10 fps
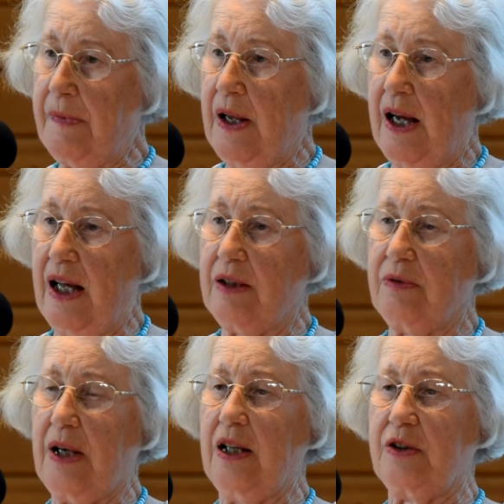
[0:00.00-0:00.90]

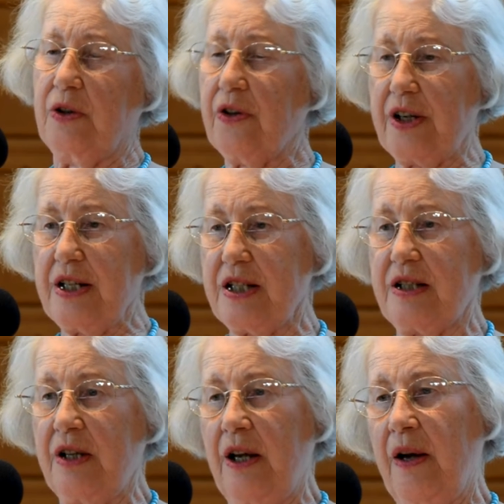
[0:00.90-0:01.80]
And while
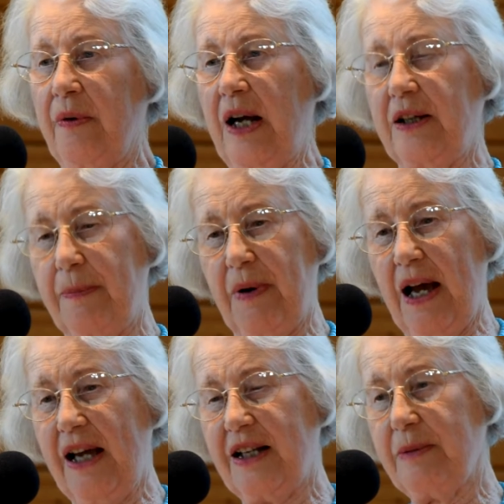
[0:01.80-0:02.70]
Doris had
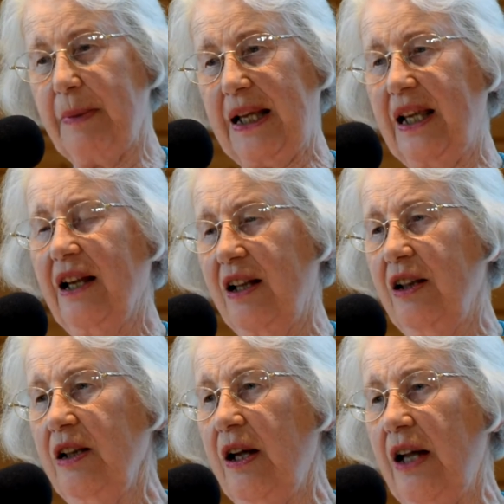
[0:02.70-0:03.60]
applied at
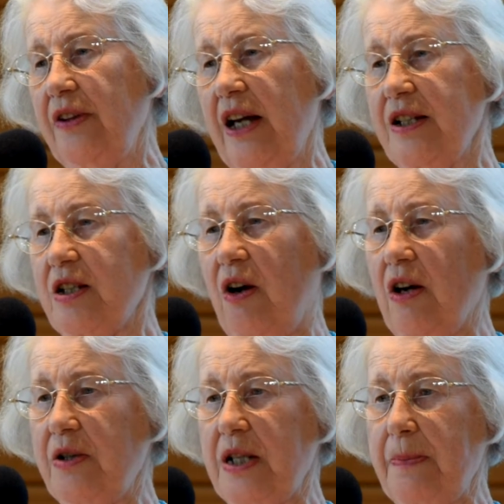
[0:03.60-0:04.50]
McGill and had
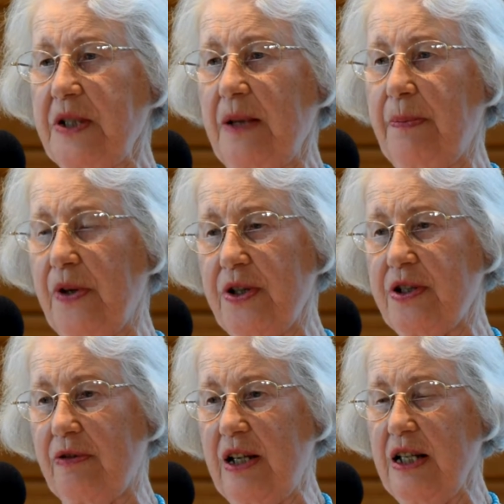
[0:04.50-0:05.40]
scholarships and
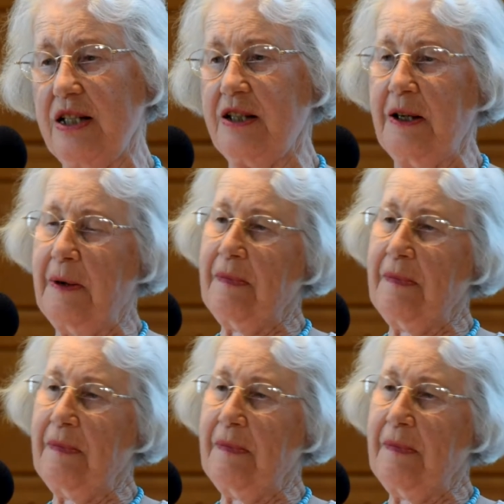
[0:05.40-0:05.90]
bursaries,